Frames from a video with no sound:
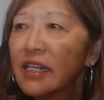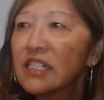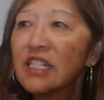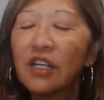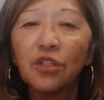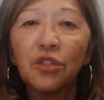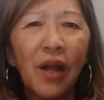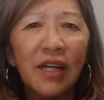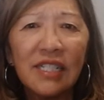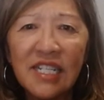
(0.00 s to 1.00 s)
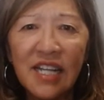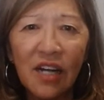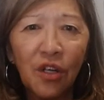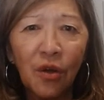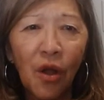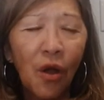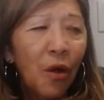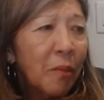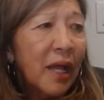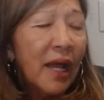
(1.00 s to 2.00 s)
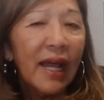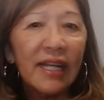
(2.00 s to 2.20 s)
Let's say you're trying to sell your home.